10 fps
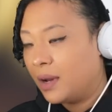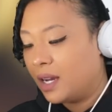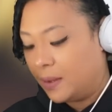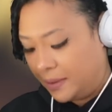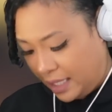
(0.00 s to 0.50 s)

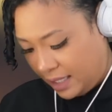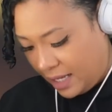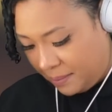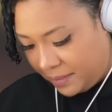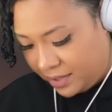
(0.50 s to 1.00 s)
Wow,
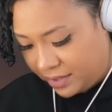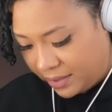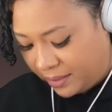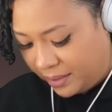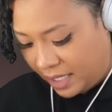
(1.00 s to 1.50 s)
that
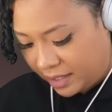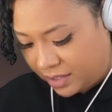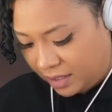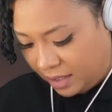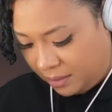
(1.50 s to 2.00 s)
episode
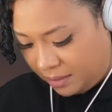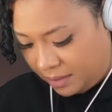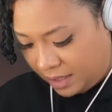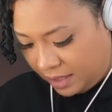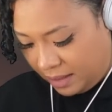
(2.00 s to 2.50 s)
actually
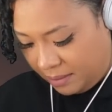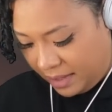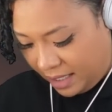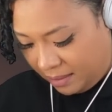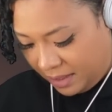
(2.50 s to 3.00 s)
really
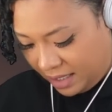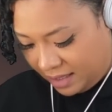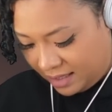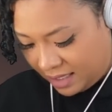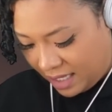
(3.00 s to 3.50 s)
made
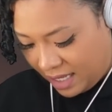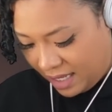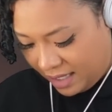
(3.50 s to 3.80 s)
me sad.